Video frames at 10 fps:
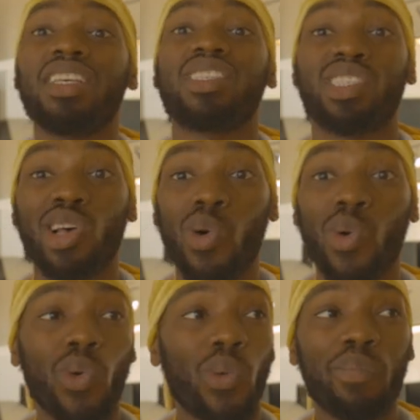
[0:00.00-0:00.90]

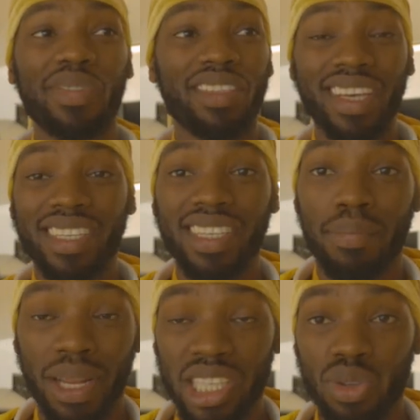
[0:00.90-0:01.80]
So this is
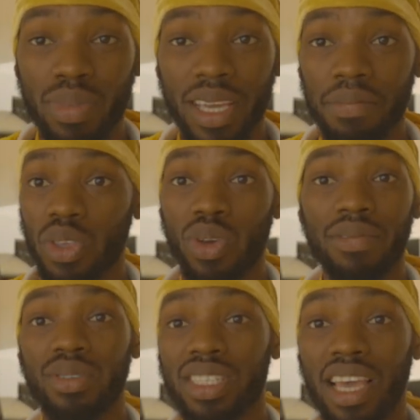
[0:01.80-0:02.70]
the place to be. You
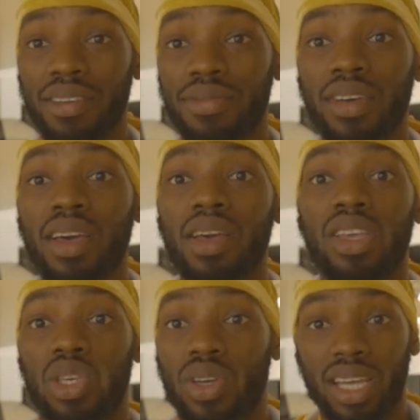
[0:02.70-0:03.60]
have to save.
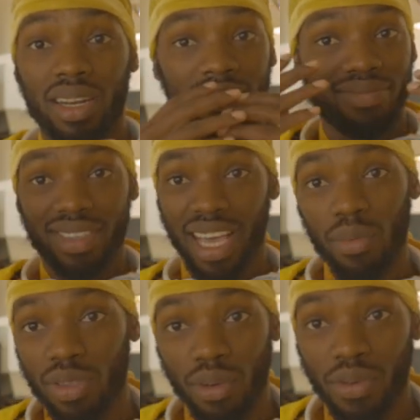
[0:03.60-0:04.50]
You can come
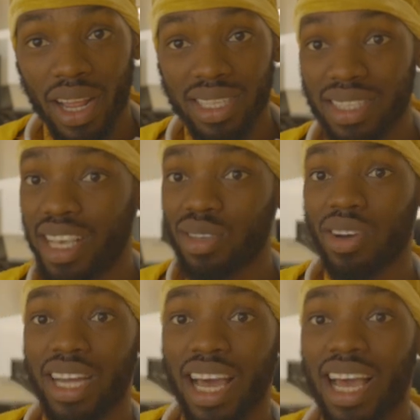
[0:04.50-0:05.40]
with your friends, just
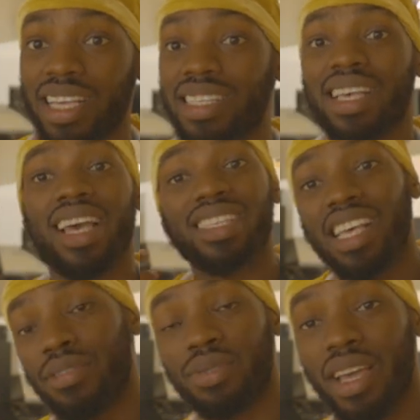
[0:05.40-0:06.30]
organize,
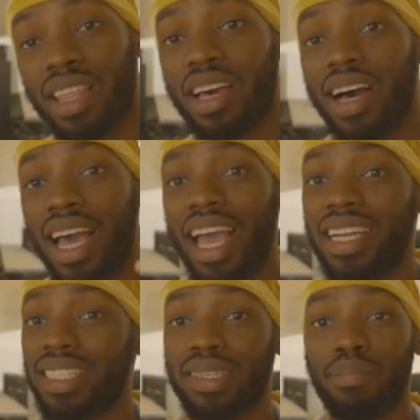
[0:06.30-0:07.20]
save together,
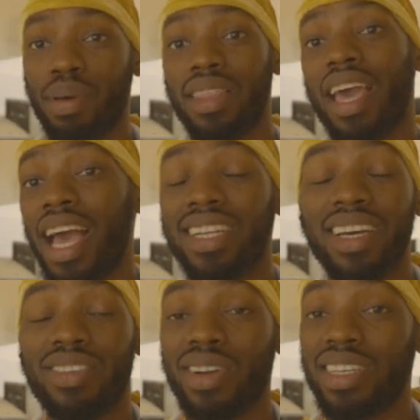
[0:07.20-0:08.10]
and pay the
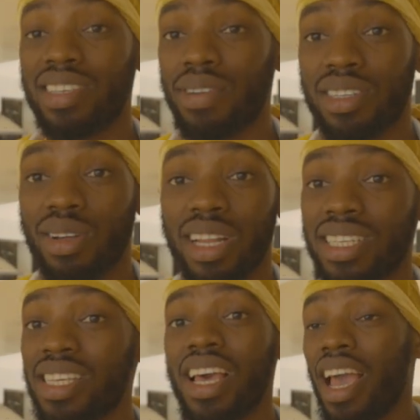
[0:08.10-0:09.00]

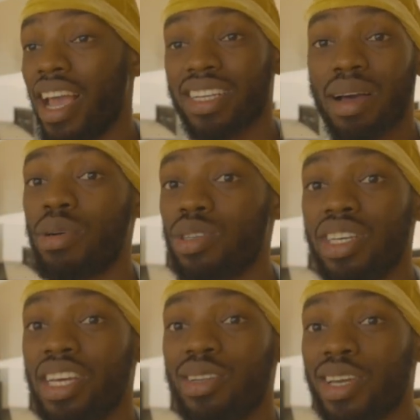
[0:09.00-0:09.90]
$870, and come out
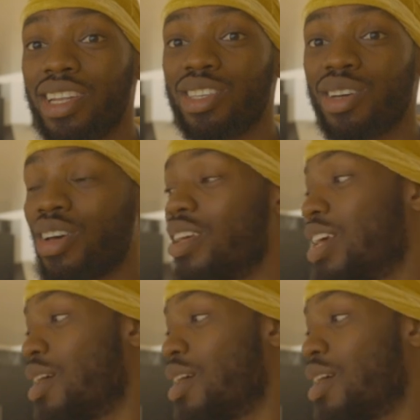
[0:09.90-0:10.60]
here and you can enjoy.